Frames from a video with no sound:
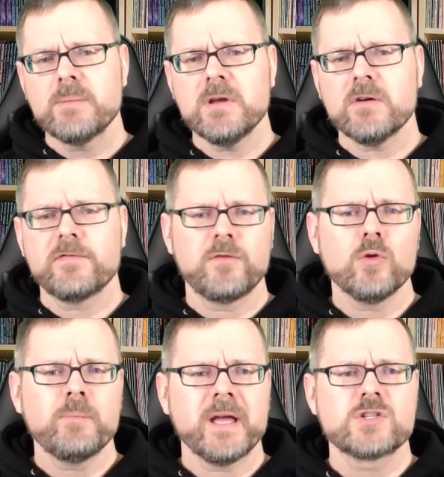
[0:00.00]
Maybe a
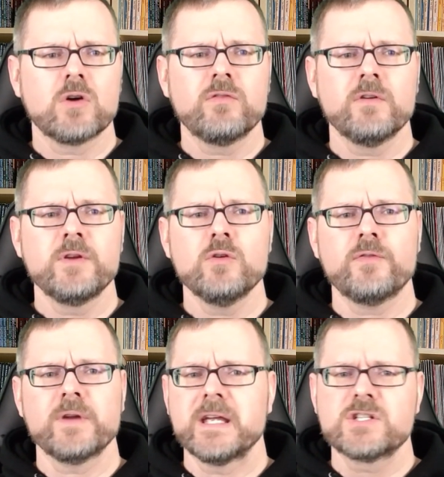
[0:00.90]
full-page overview
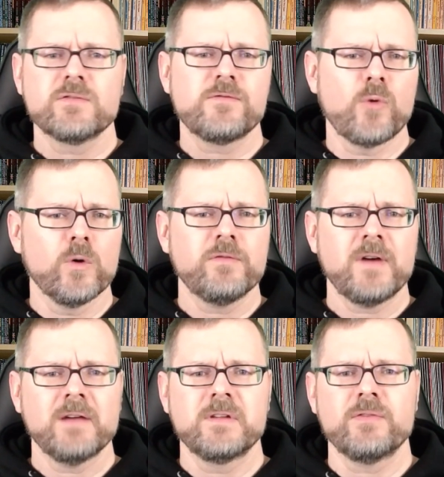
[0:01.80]
for each of 4 or
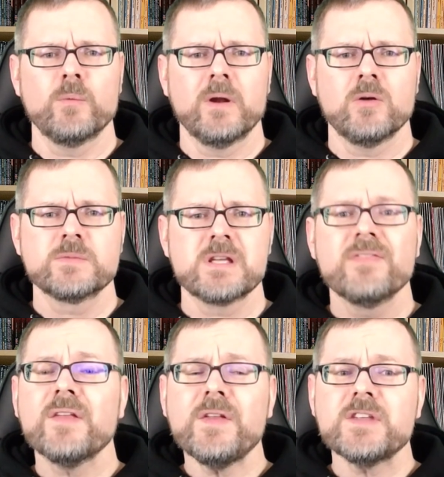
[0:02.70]
5 different realms,
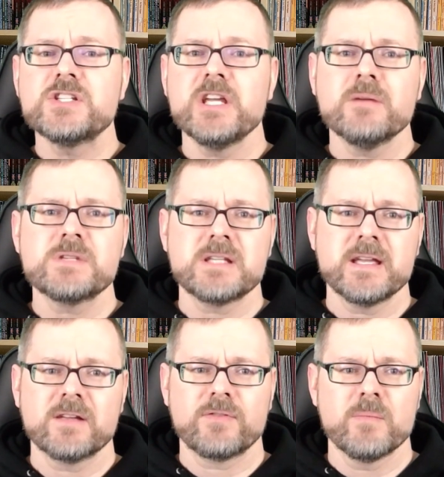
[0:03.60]
then let the GMs
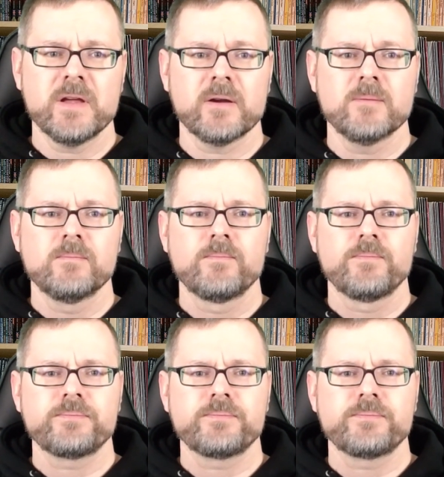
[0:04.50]
take it from there.